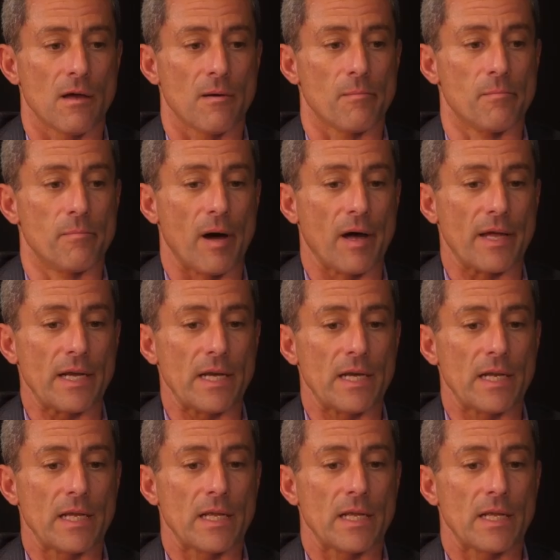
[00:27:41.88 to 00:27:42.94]
but
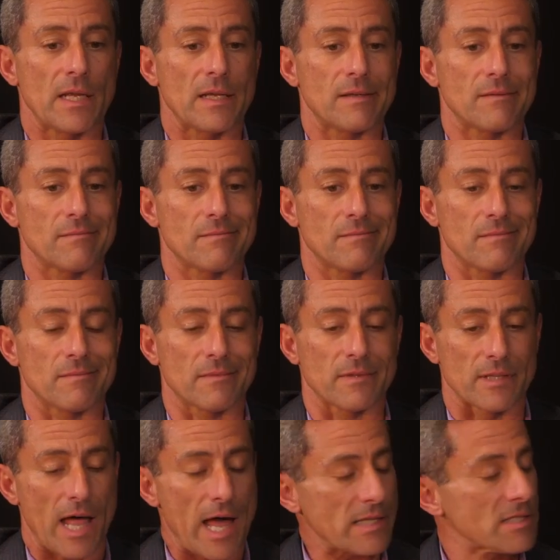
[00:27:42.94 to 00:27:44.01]

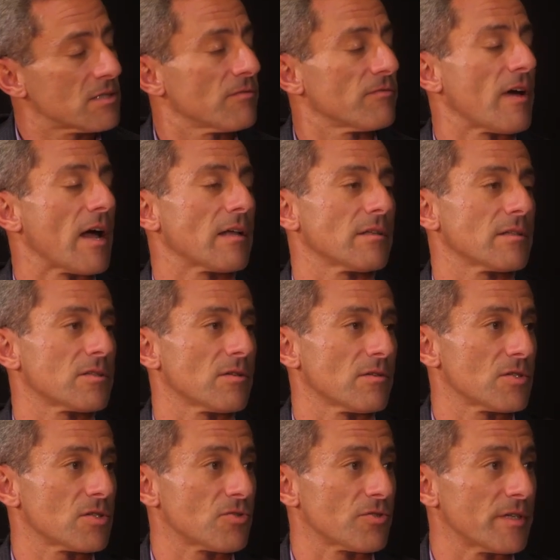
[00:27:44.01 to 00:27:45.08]
lots of violence on
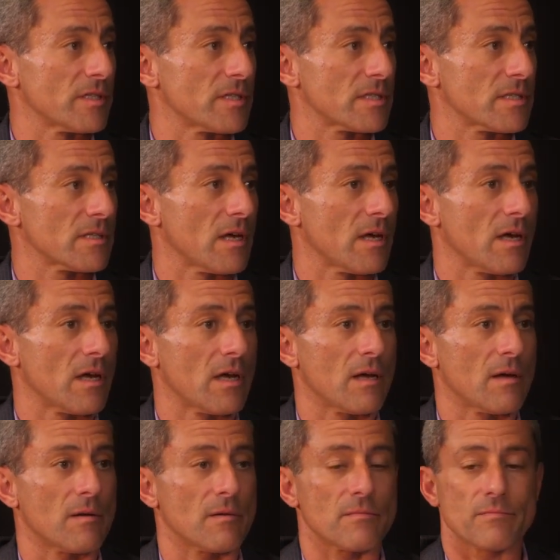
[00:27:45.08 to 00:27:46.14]
the streets,
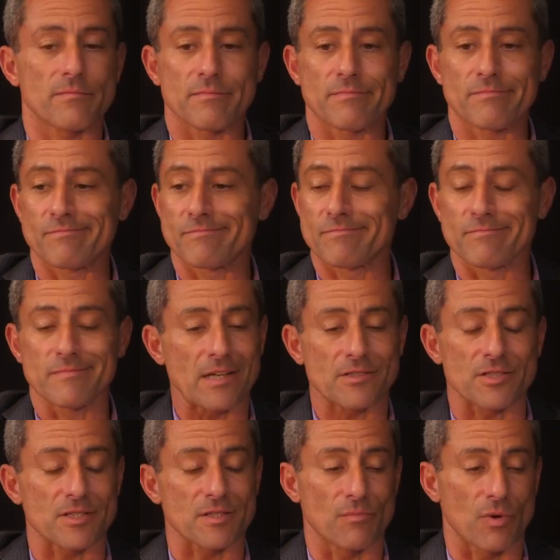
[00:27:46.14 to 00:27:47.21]
not
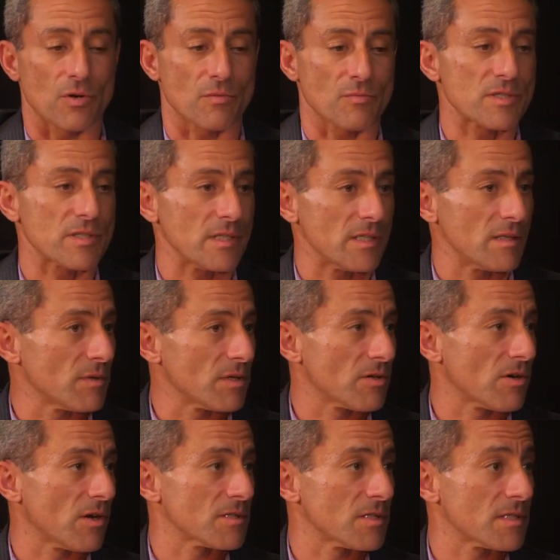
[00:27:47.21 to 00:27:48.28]
just in Baltimore City, but
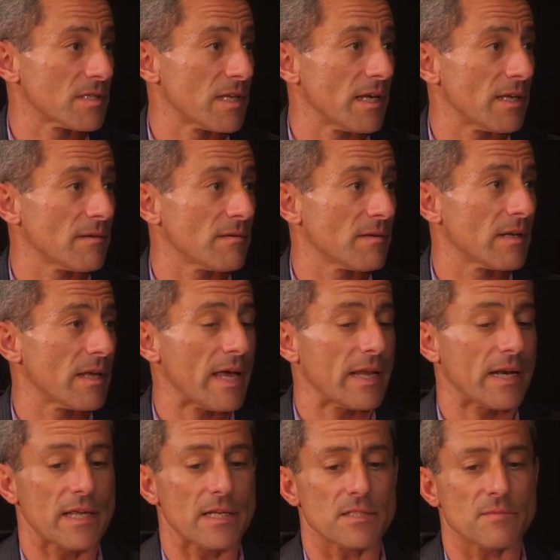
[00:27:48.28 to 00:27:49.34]
across the state.
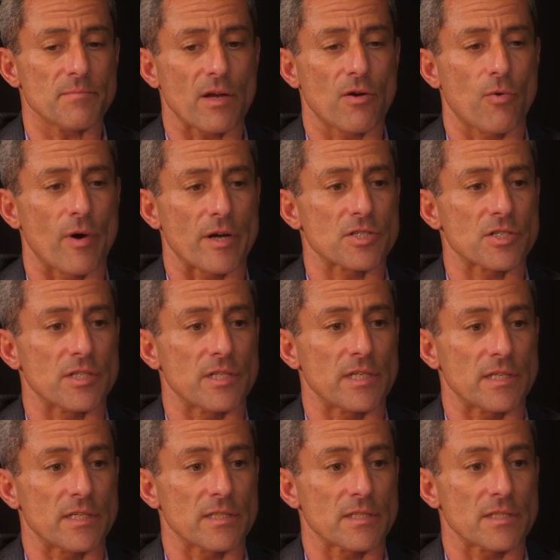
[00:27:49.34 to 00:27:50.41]
And I guess my question
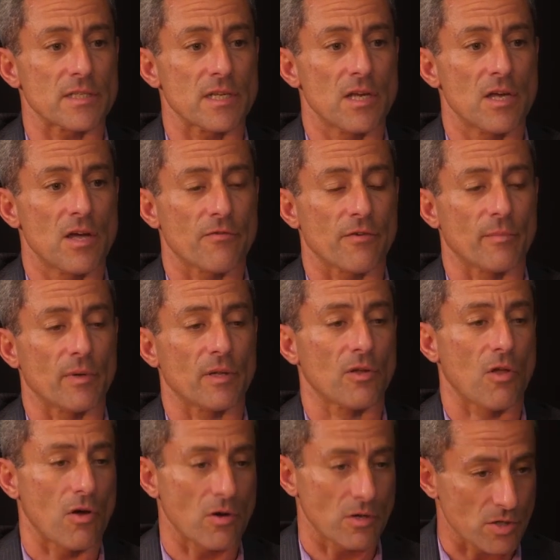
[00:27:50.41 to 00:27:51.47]
is, from a
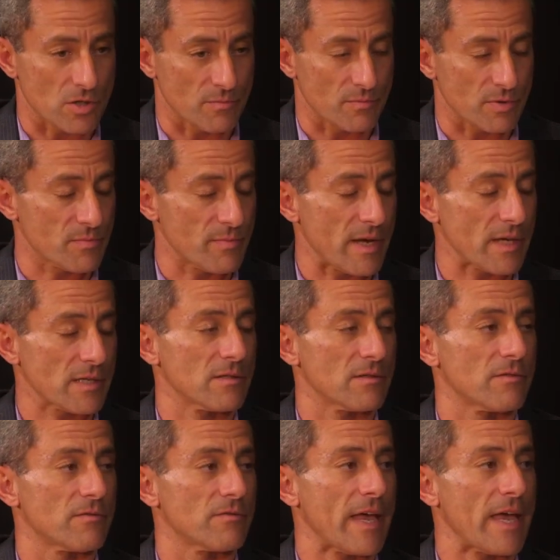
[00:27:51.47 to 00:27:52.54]
long-term
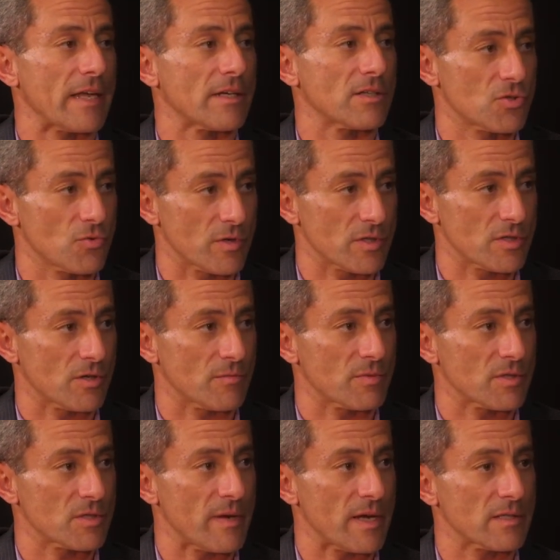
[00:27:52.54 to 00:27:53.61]
perspective and a short-term
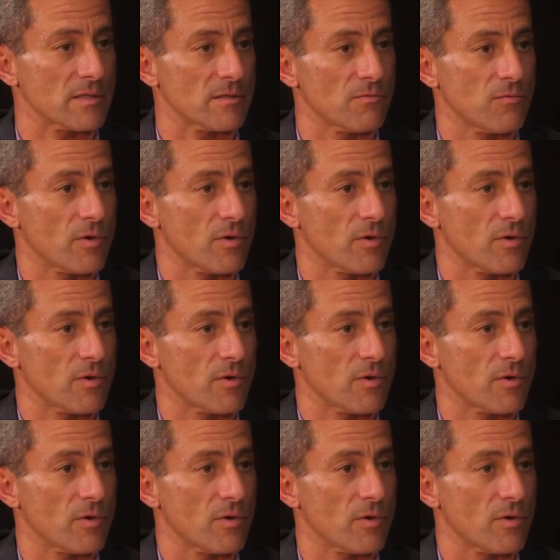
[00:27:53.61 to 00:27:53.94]
perspective, what